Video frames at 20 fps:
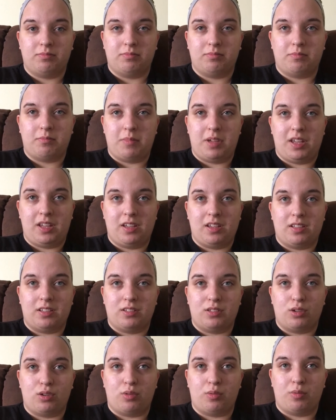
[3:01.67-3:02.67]
make it
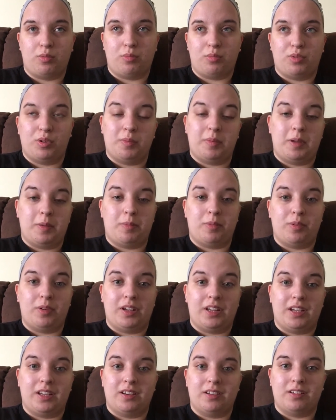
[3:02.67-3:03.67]
so more people
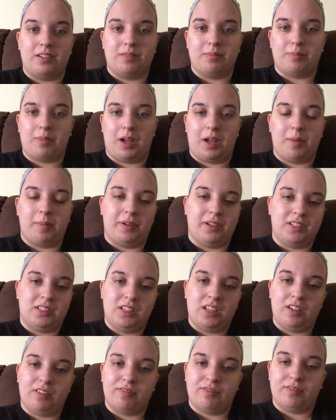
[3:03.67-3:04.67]
can buy my
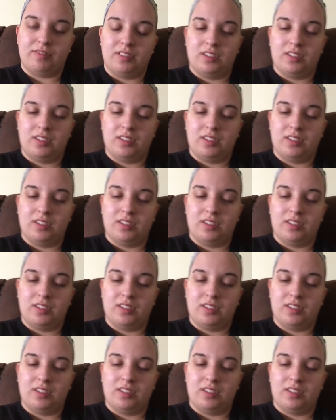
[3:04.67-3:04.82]
stuff.